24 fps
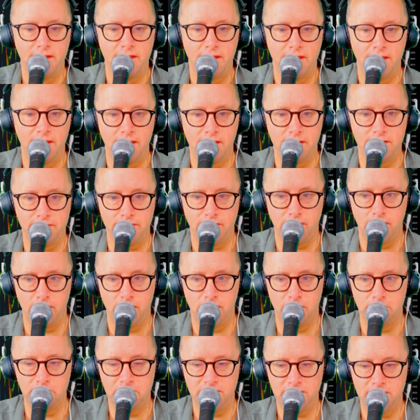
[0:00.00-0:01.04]

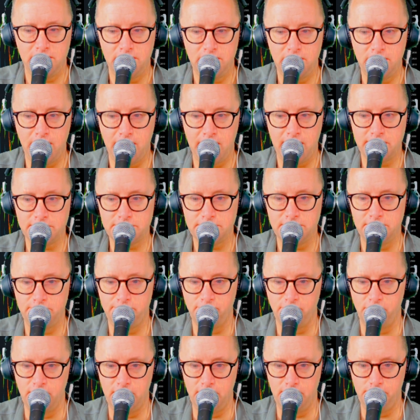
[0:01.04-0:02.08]
And he actually
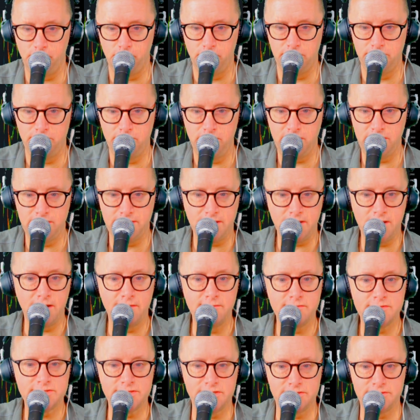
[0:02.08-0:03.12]
brought up with me in a
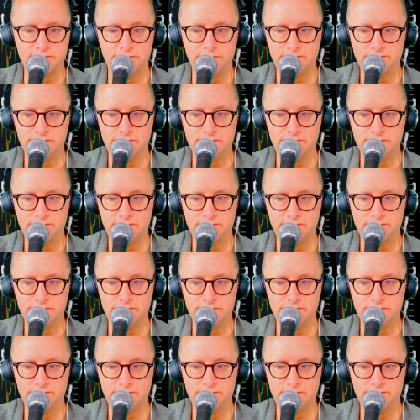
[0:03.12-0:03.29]
conversation.